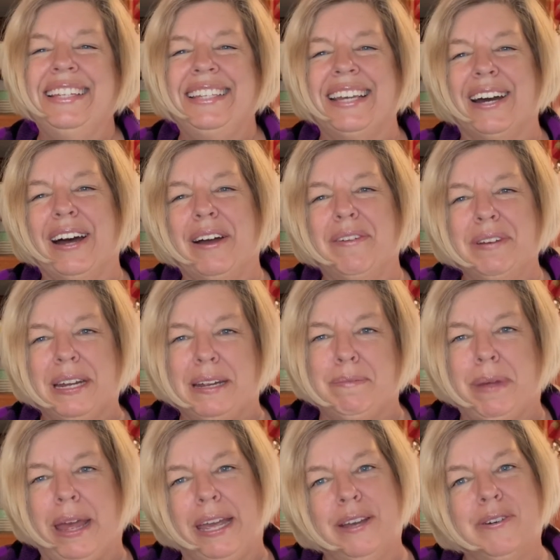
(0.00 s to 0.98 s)
So I'm gonna
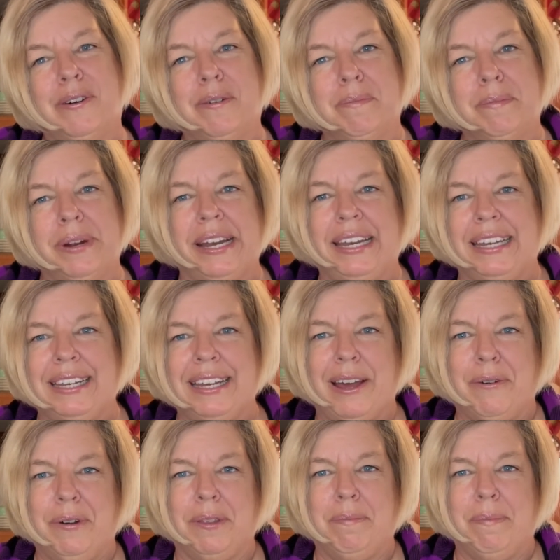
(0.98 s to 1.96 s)
make cornbread to
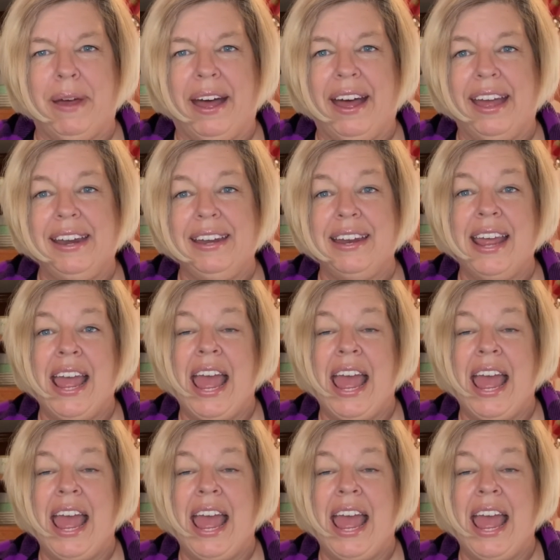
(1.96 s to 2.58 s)
go with mine.